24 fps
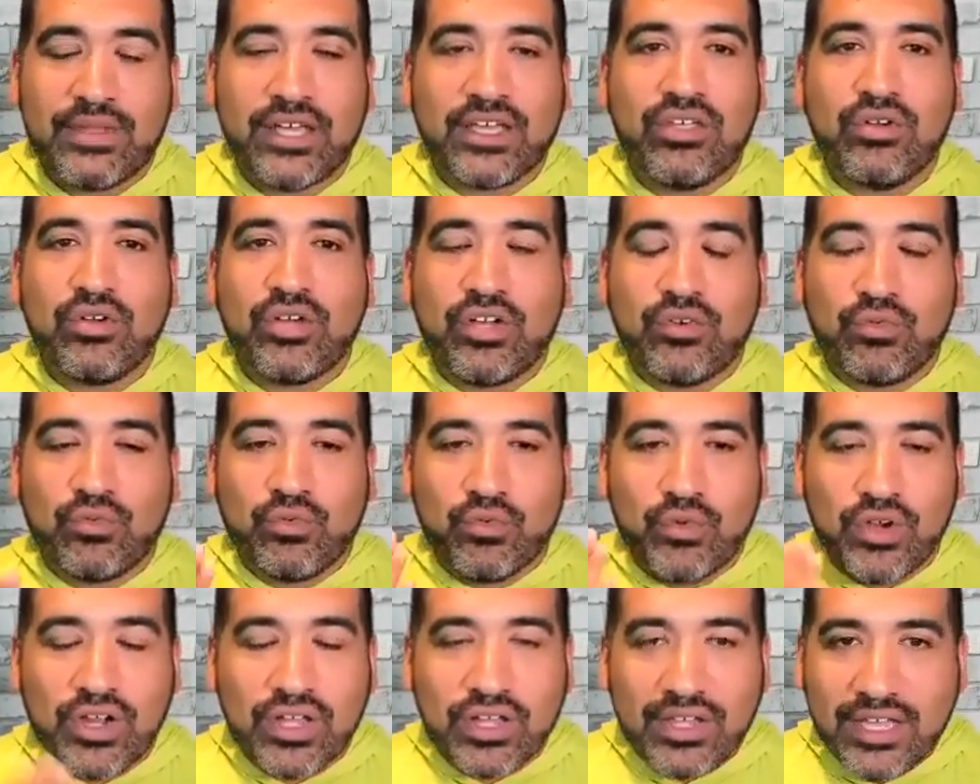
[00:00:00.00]
Like, you could
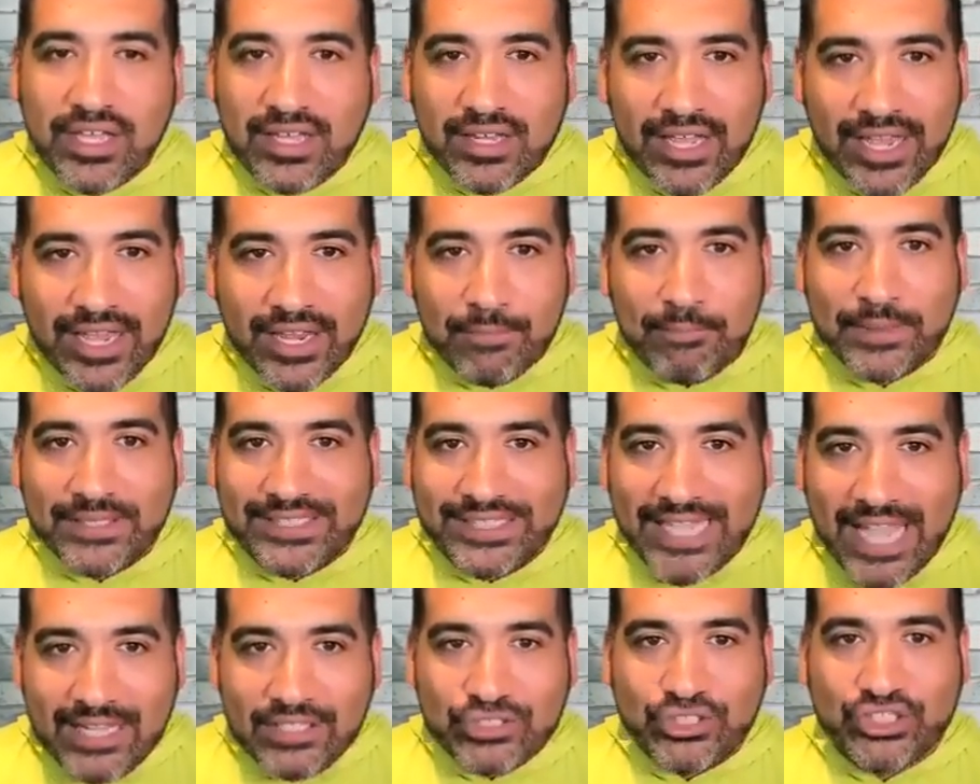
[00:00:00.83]
really, like,
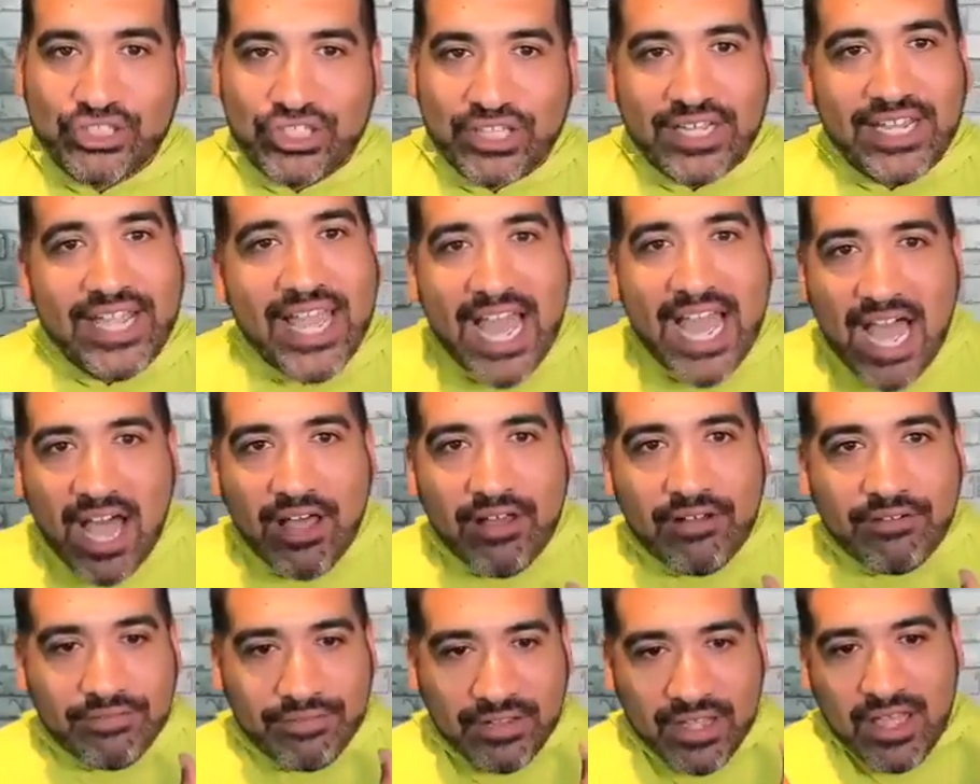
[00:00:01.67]
potentially
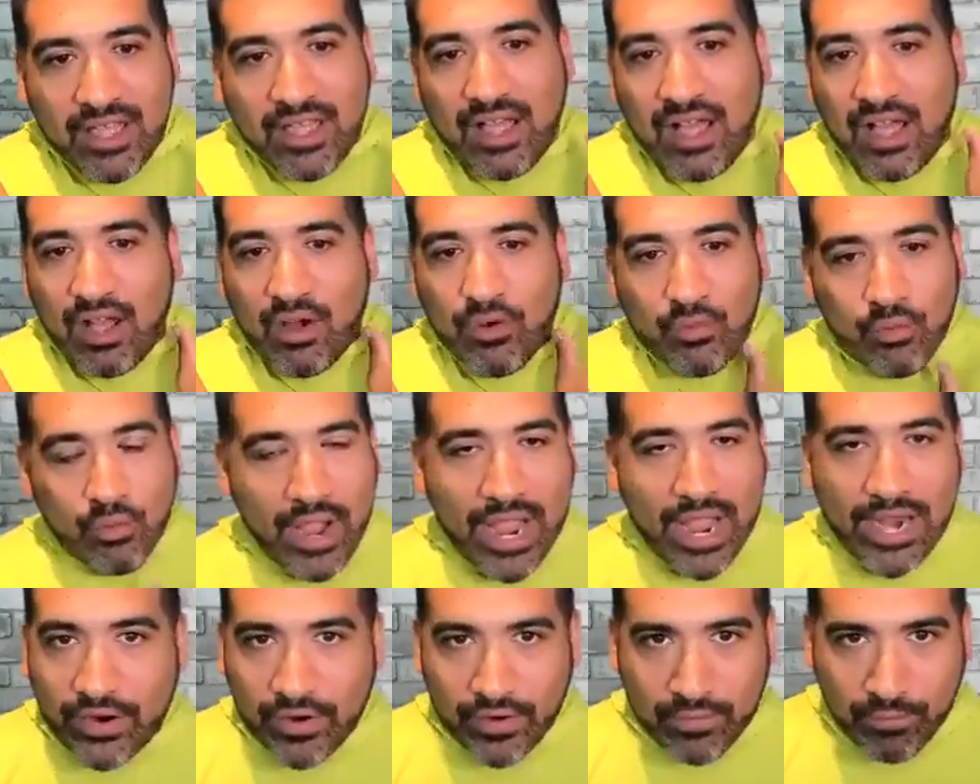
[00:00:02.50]
have a
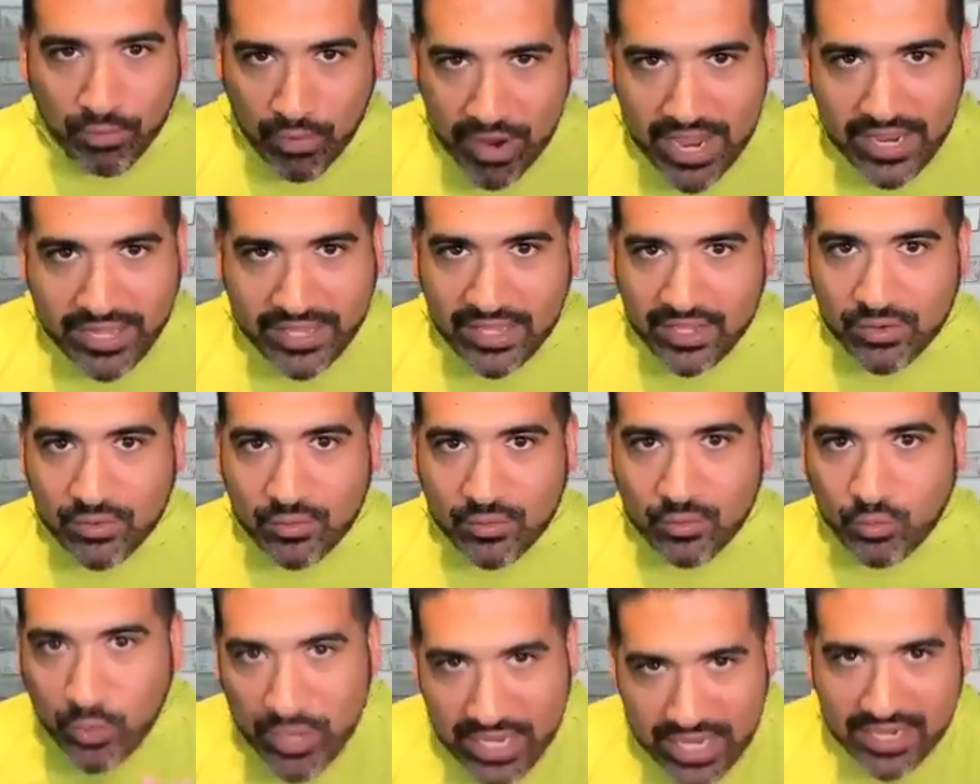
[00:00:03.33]

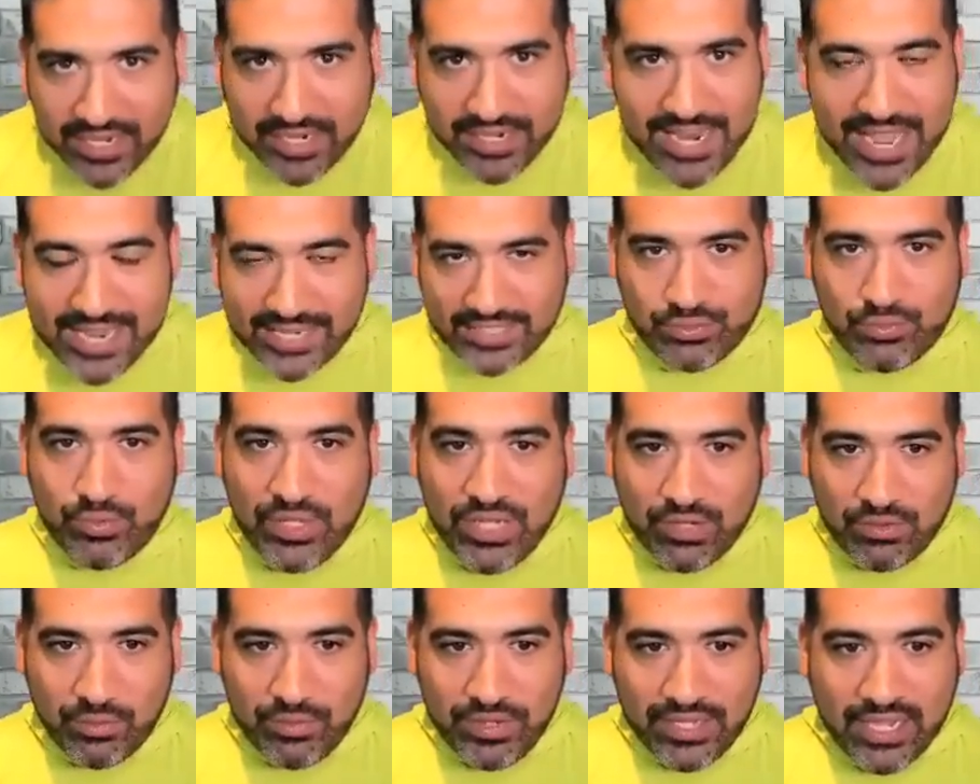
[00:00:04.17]
record-breaking week next
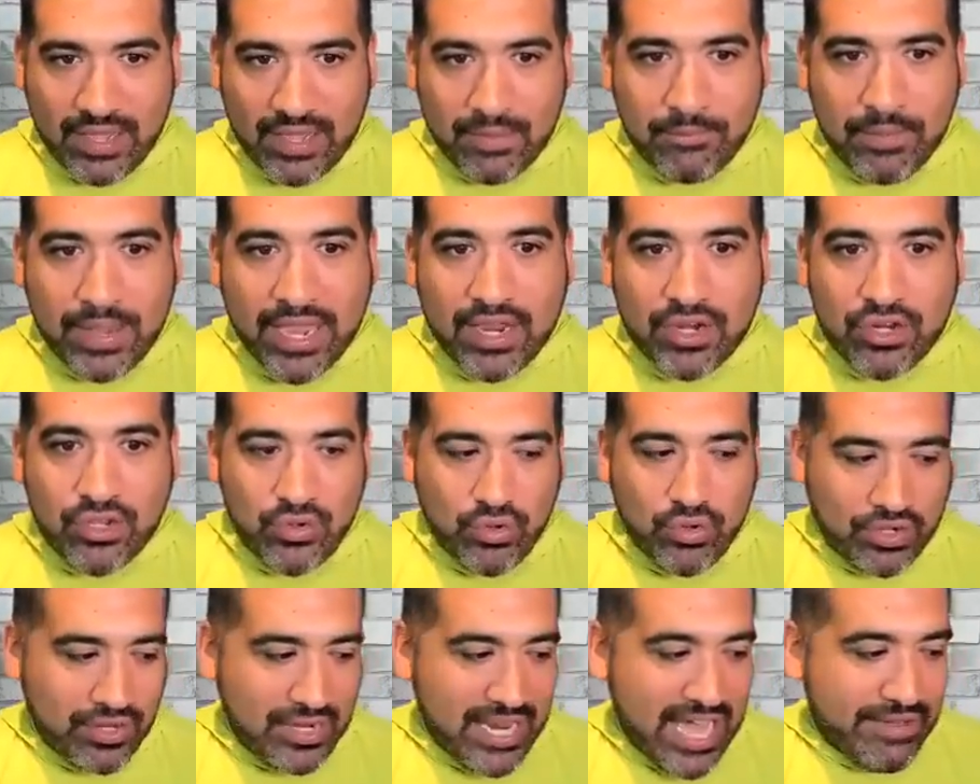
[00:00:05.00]
week when we get paid.
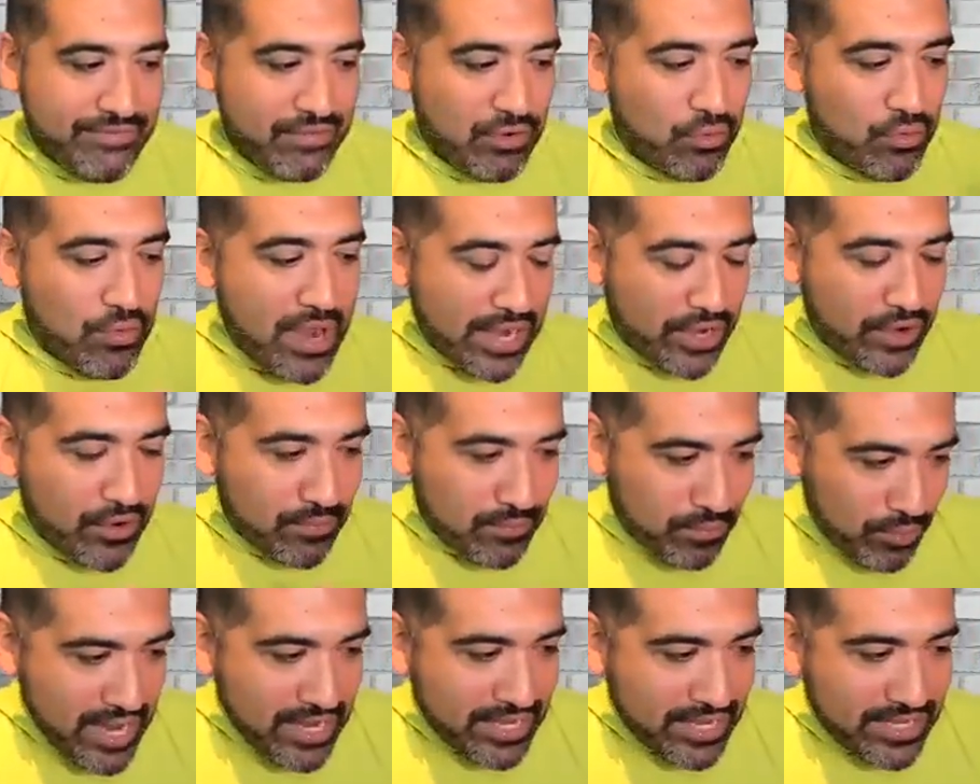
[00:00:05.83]
You could have a
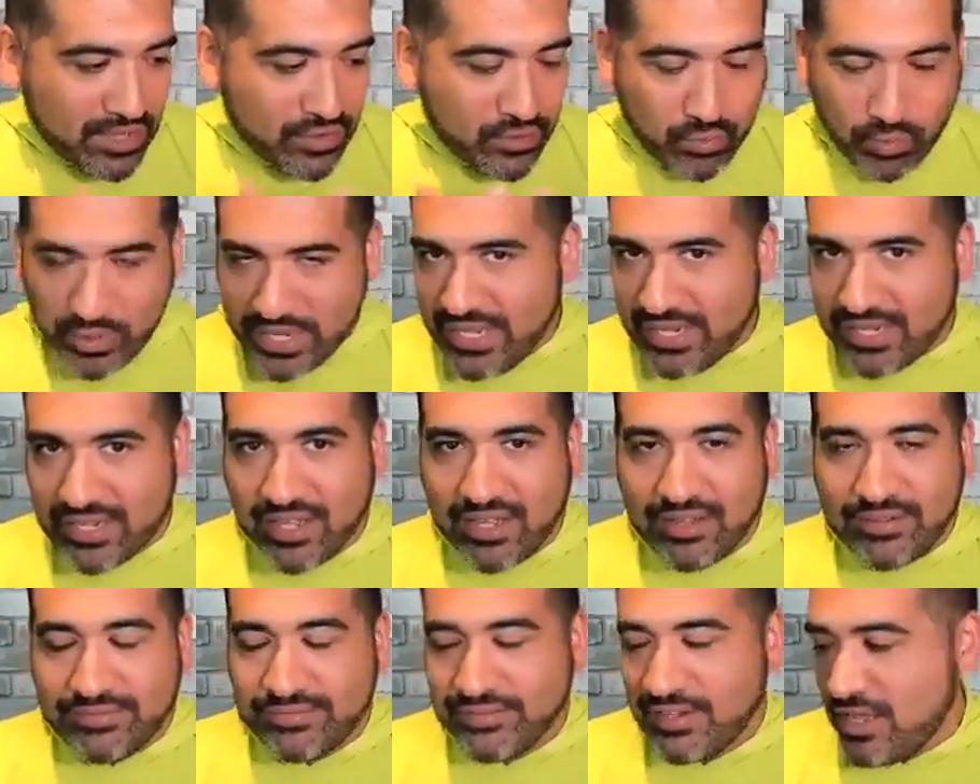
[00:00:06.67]
record-breaking week
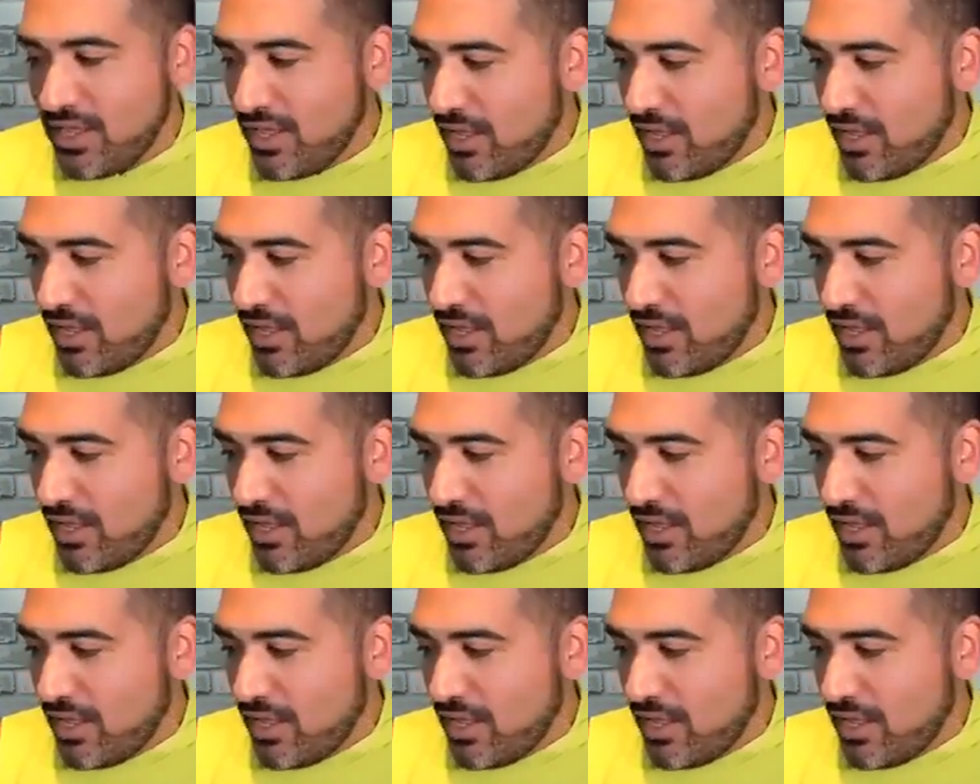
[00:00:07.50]
of